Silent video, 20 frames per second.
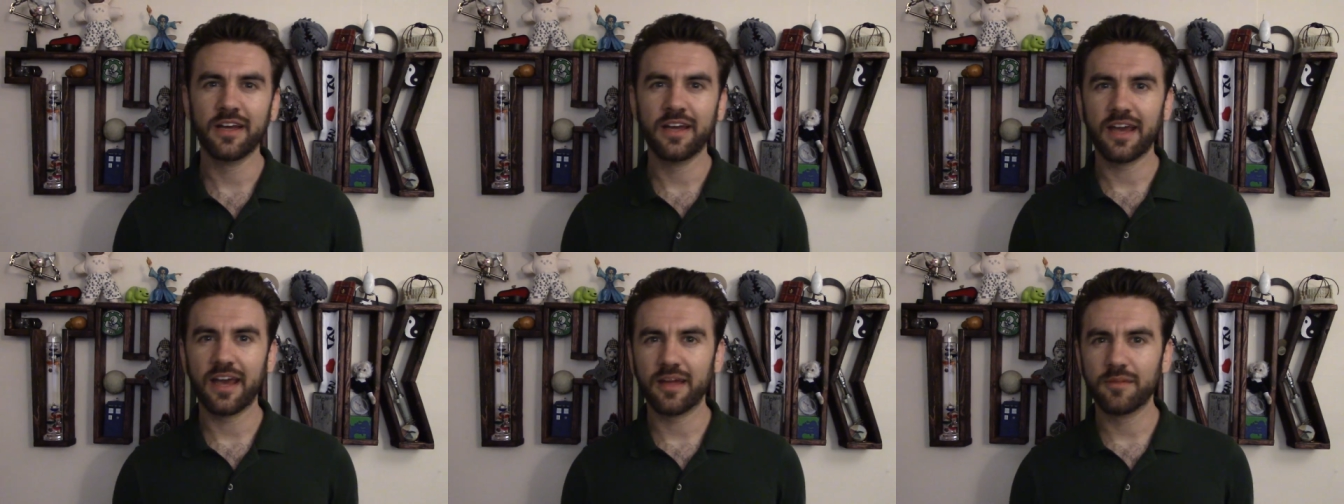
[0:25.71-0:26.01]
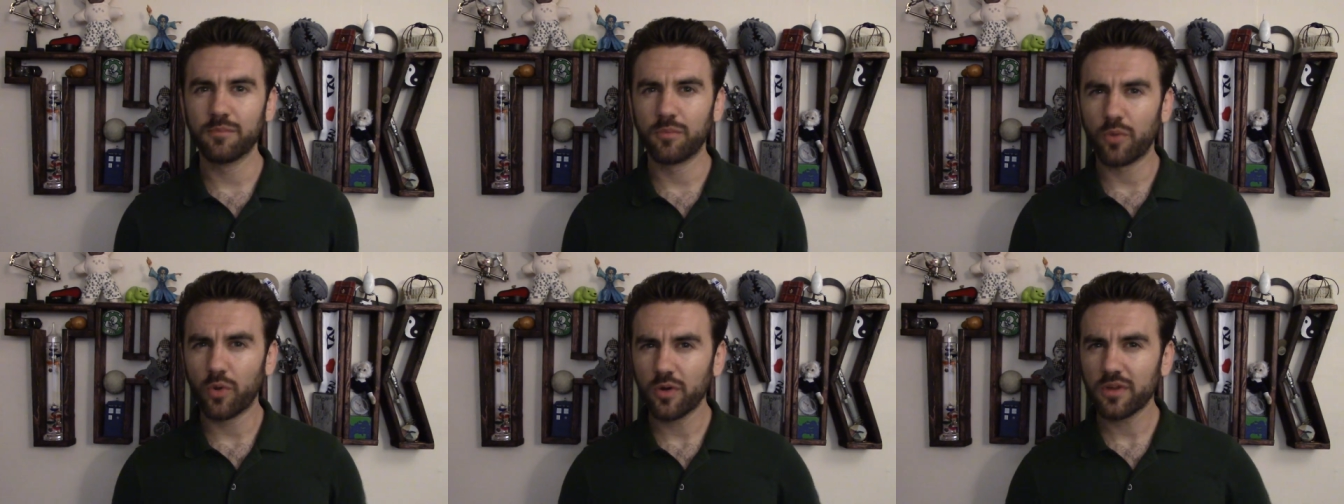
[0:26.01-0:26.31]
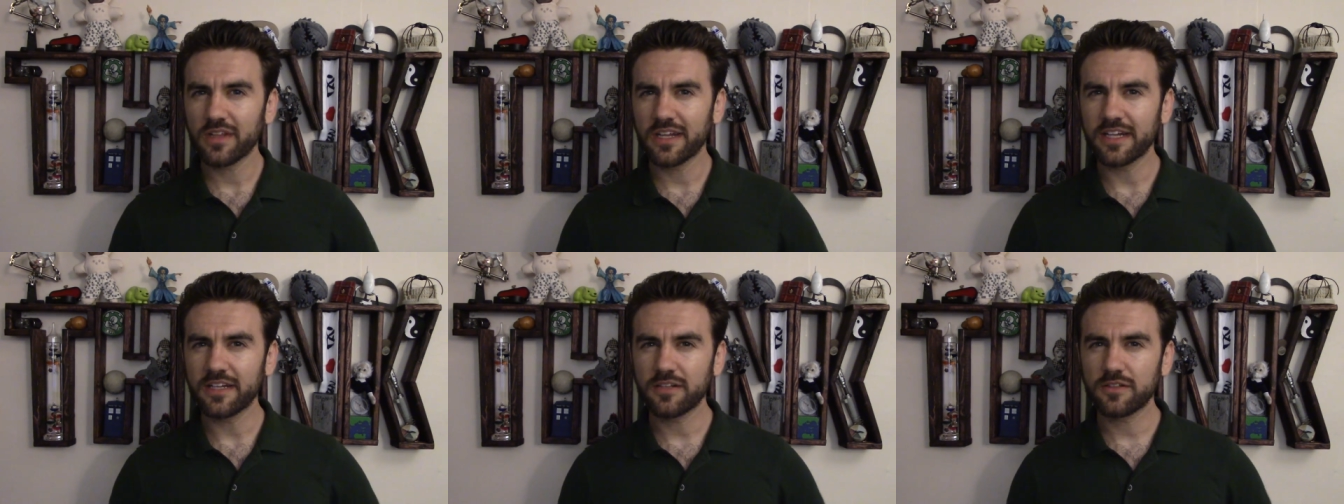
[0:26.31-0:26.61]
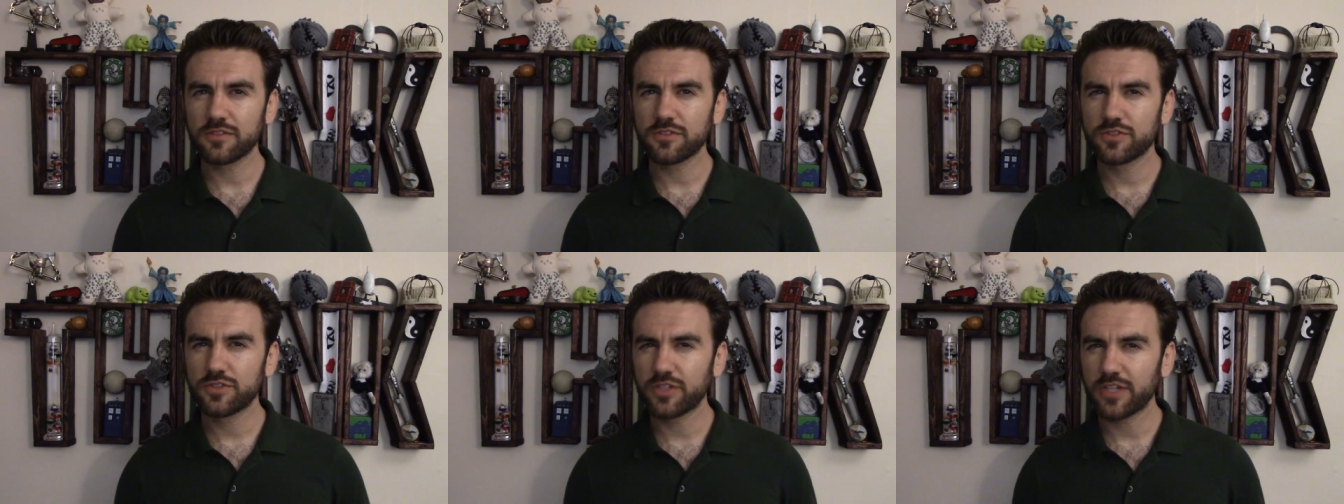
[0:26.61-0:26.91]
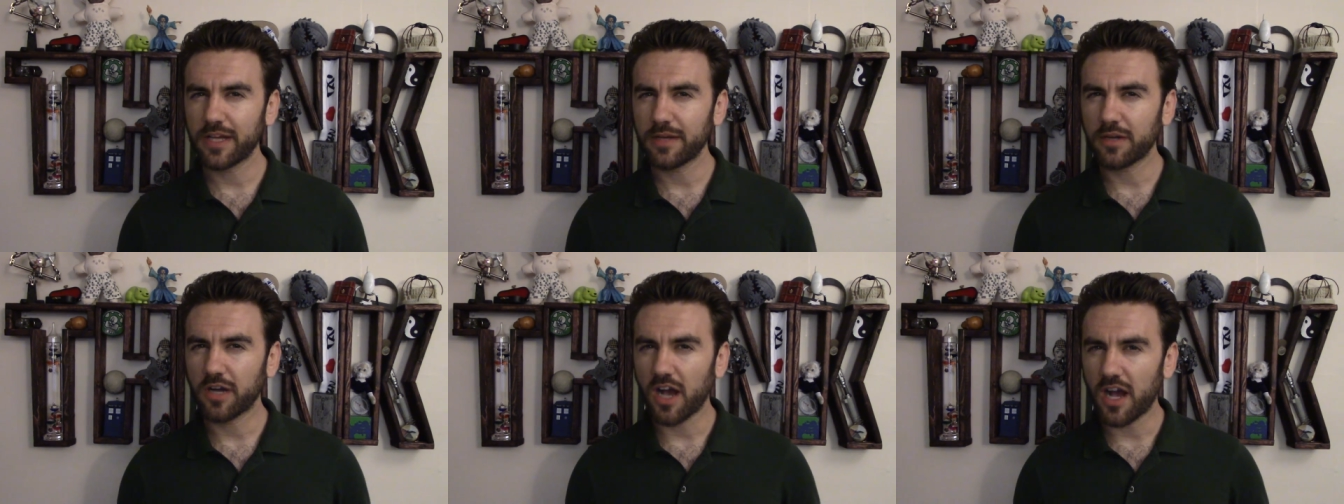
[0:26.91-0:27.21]
and more like, should
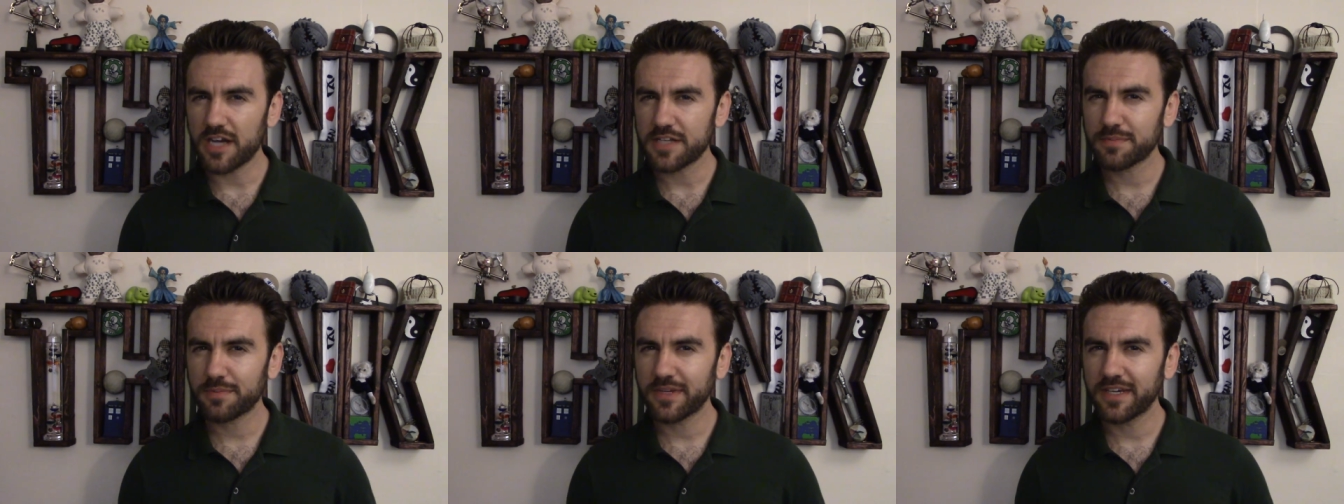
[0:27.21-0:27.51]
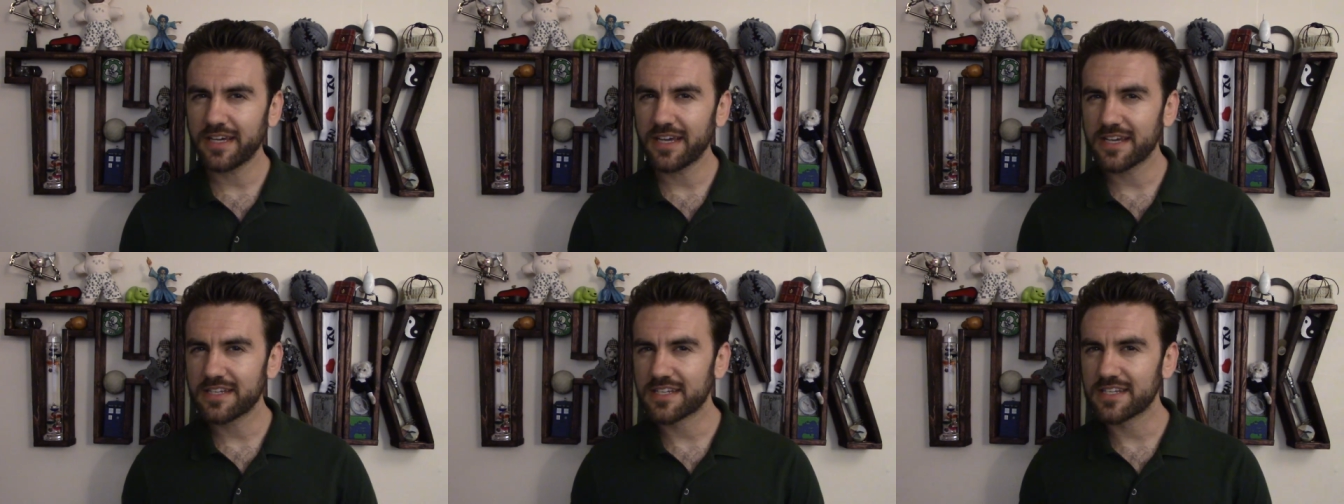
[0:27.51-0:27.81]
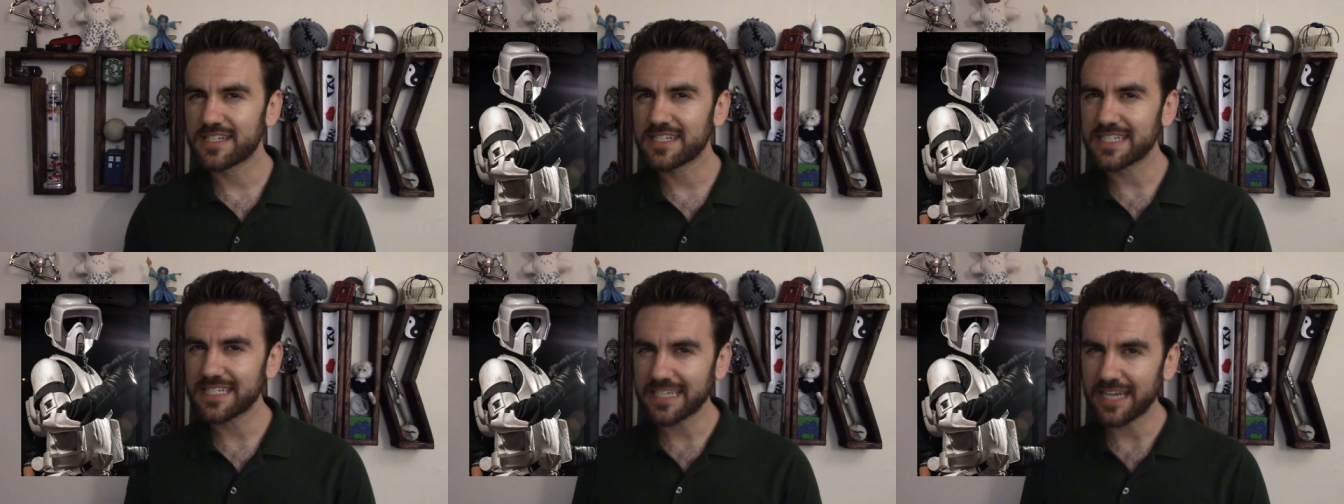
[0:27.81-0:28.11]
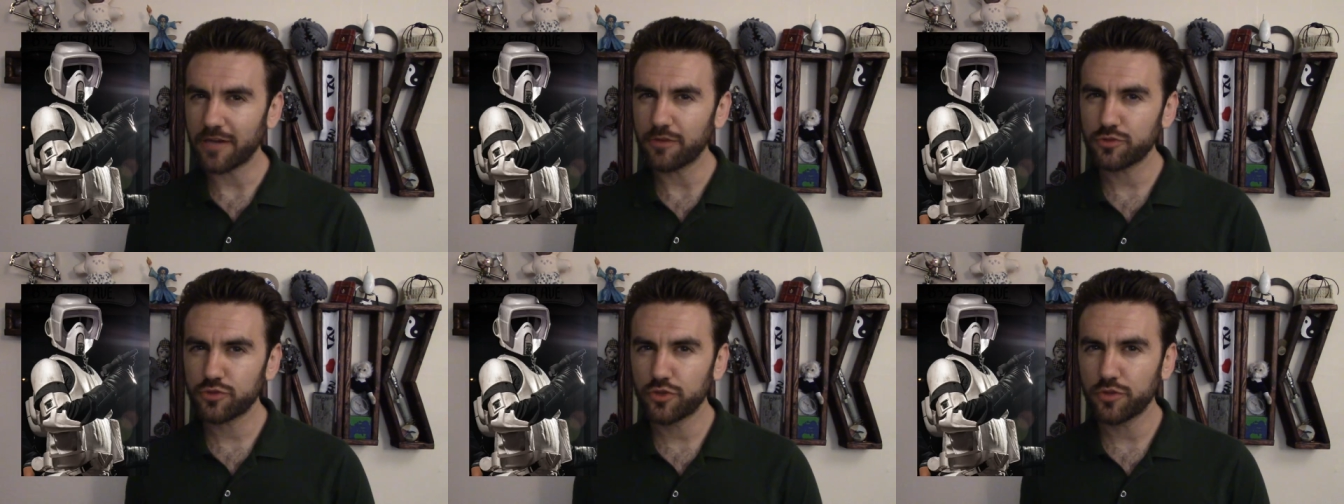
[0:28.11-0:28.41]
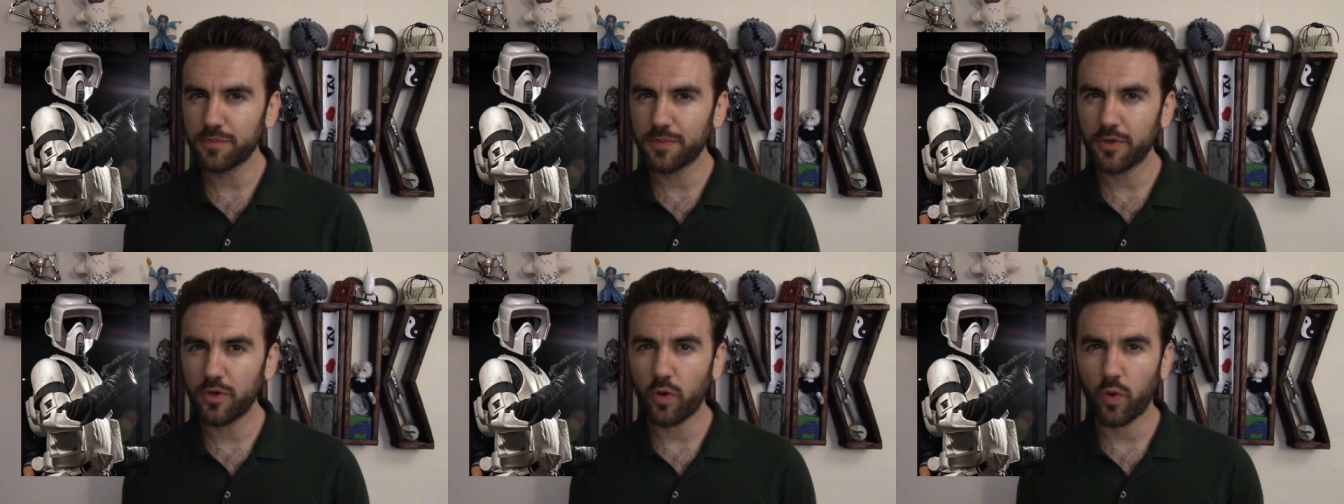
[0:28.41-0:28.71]
I cosplay as a scout
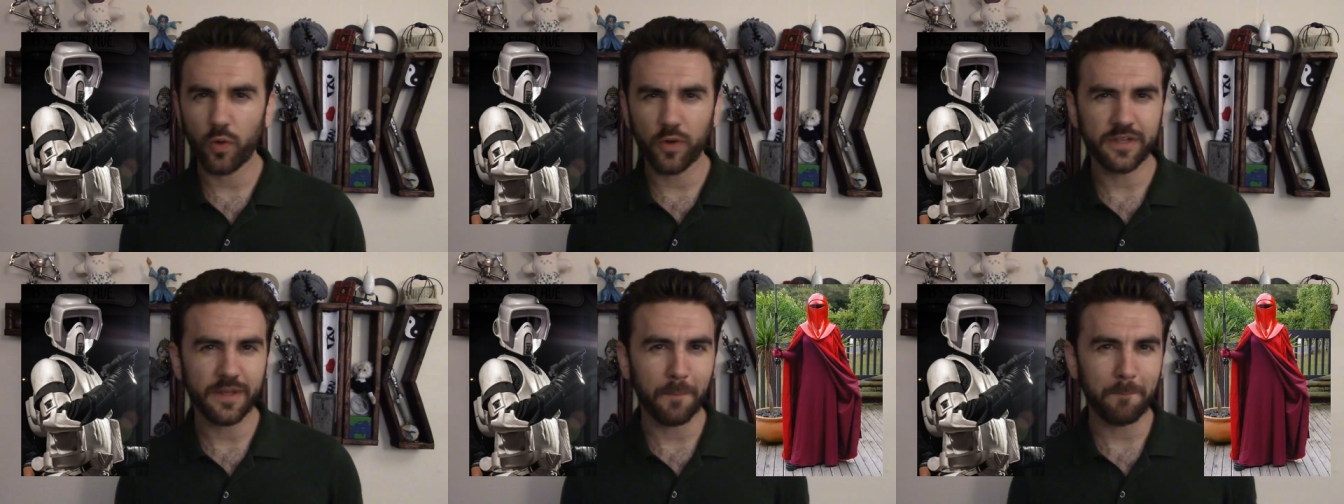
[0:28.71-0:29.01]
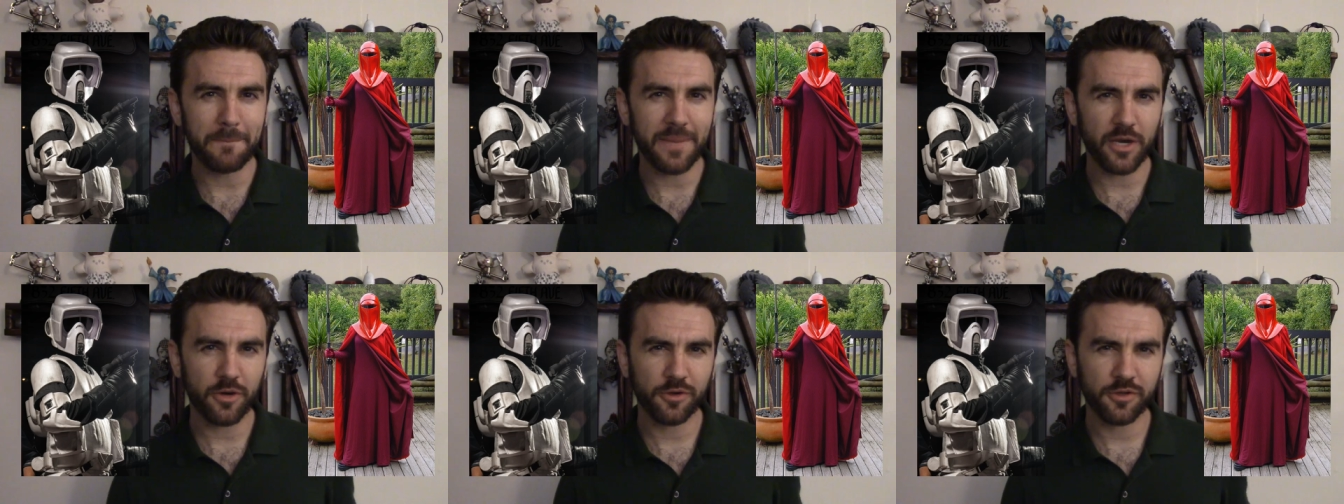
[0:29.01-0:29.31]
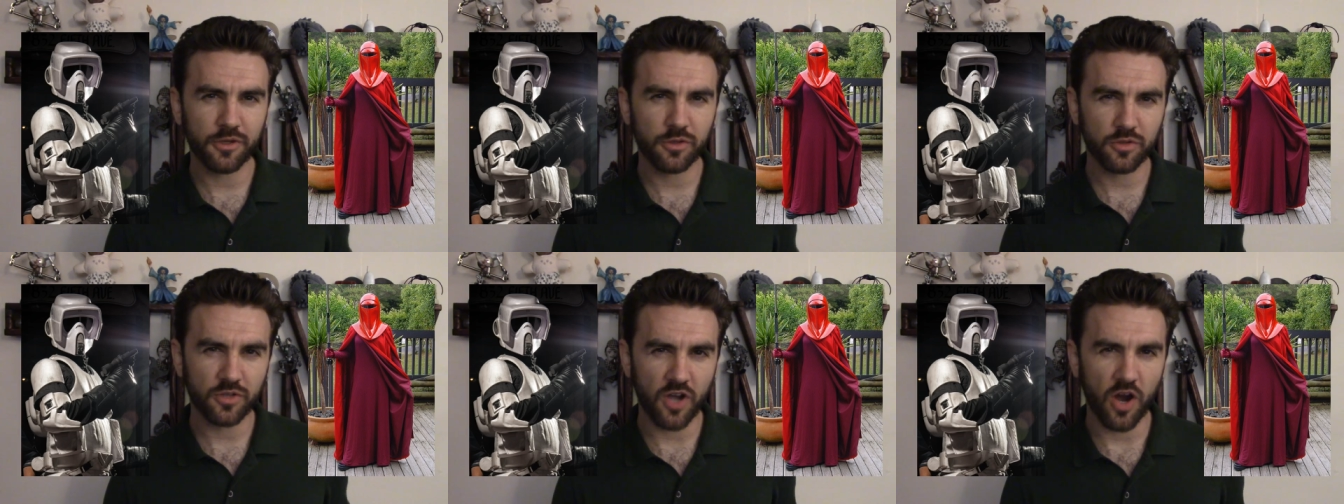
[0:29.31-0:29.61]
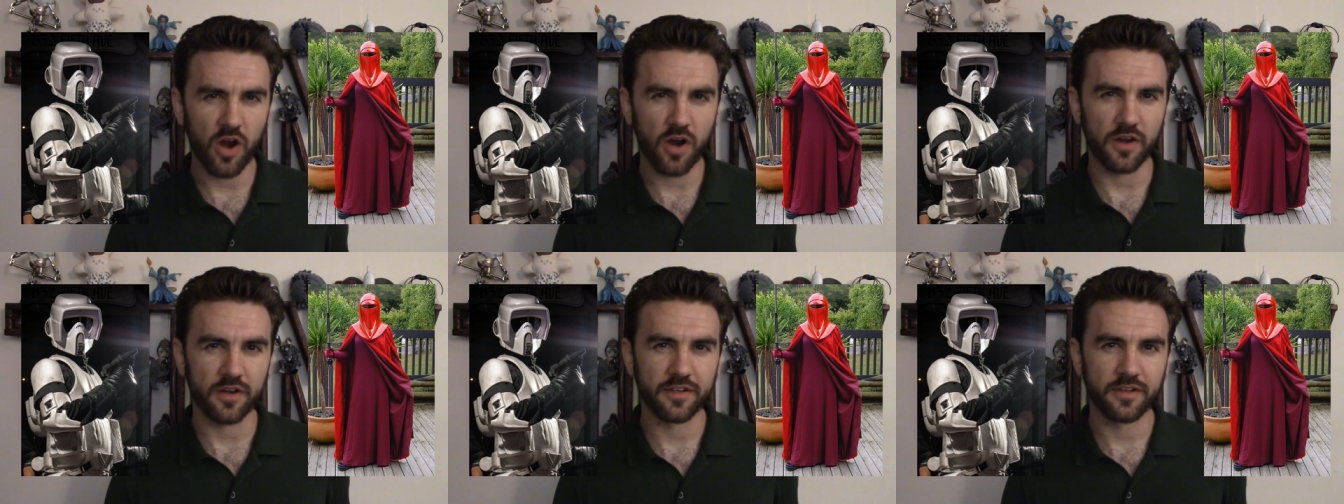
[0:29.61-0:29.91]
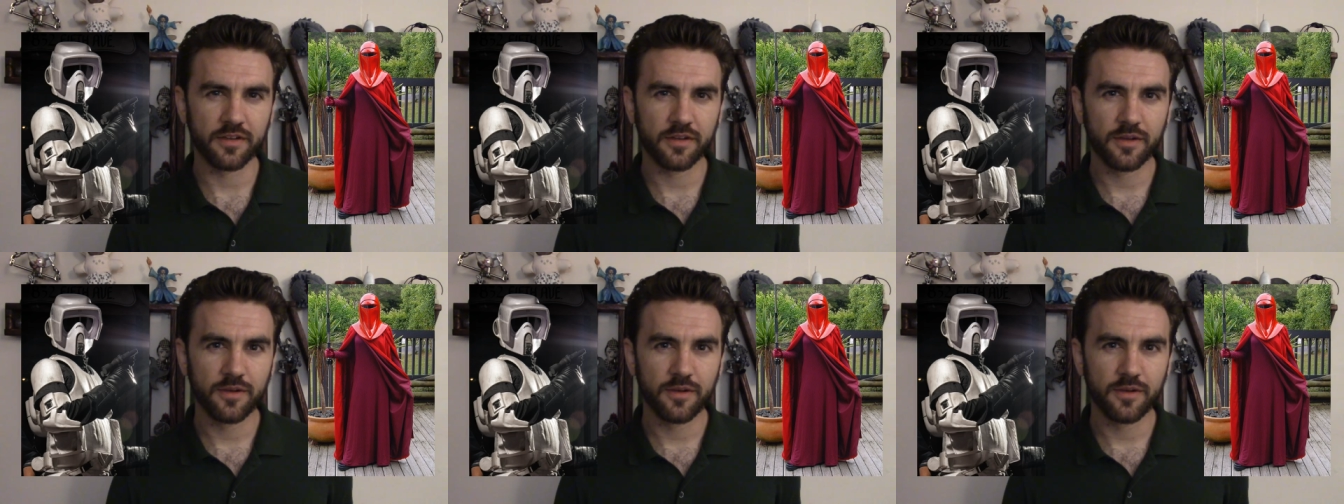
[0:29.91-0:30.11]
trooper or an Imperial Guard?